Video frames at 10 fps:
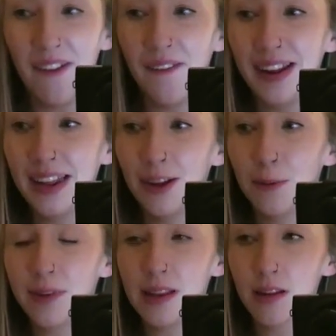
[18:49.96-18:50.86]
I
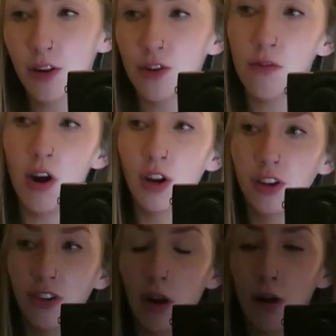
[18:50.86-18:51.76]
was in such a
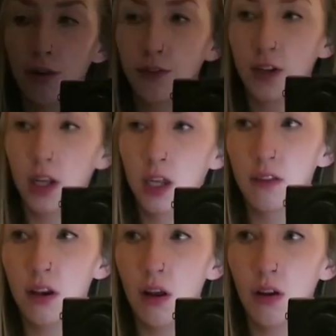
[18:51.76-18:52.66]
rush after
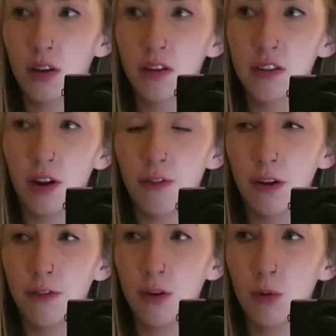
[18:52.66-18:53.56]
the last stuff
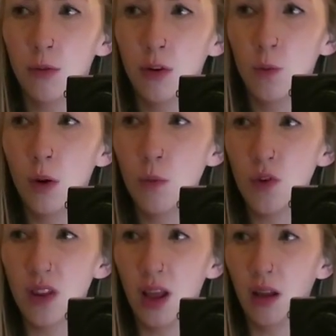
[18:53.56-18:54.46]
I filmed. When
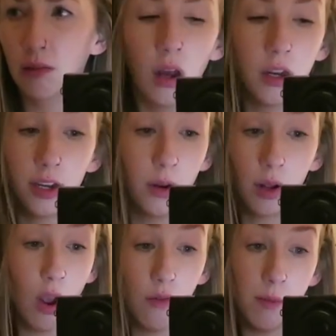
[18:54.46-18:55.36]
was that? I don't know,
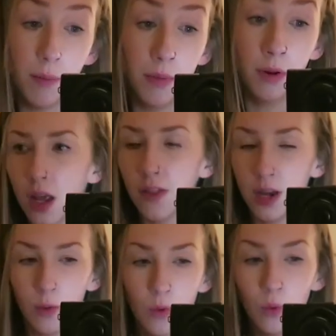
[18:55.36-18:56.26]
I can't remember. And
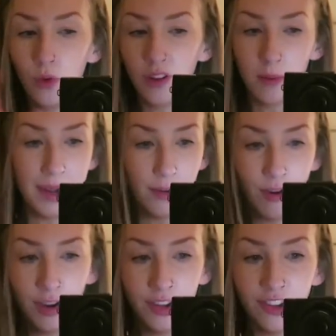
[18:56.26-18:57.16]
then it was all just a mad
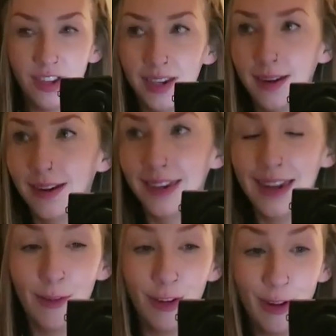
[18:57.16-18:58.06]
rush and I
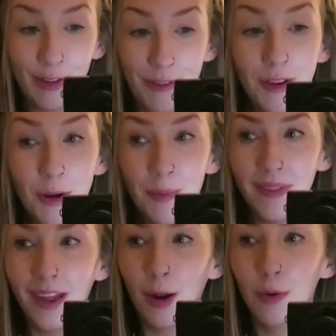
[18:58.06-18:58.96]
didn't have a chance to film
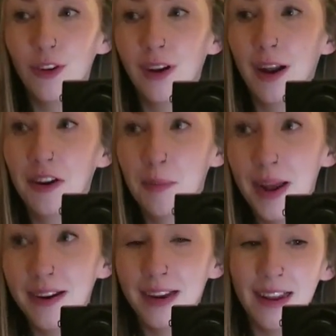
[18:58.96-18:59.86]
and then I put Delilah to
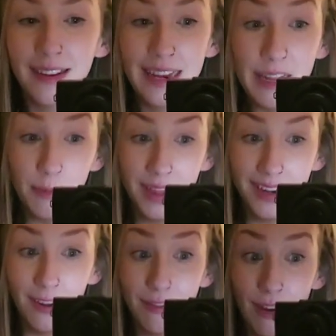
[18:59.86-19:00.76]
bed and I had to leave
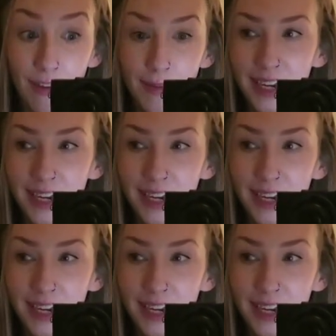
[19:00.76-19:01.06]
within like five